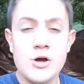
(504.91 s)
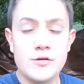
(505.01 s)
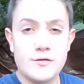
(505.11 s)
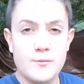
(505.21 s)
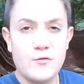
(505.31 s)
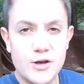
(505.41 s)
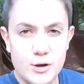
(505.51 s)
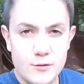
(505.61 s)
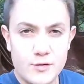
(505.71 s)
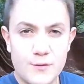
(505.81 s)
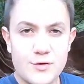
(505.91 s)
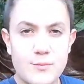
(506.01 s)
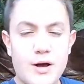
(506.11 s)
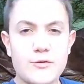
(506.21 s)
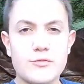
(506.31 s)
to some videos of
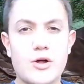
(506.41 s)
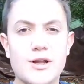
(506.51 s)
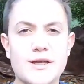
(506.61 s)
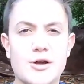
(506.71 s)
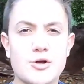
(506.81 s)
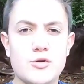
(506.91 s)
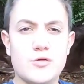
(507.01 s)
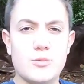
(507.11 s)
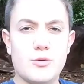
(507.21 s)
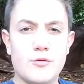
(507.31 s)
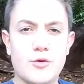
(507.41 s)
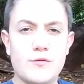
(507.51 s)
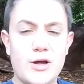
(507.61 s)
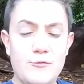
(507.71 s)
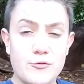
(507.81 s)
some other lawn care YouTubers who
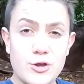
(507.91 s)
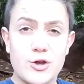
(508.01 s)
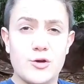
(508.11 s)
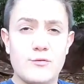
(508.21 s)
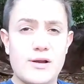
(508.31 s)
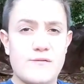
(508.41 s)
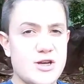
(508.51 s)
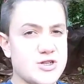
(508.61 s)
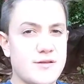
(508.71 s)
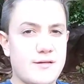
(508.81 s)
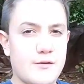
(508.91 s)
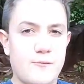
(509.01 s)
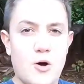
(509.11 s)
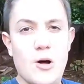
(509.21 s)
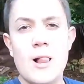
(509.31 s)
have done really good renovations this
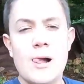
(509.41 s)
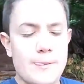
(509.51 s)
fall.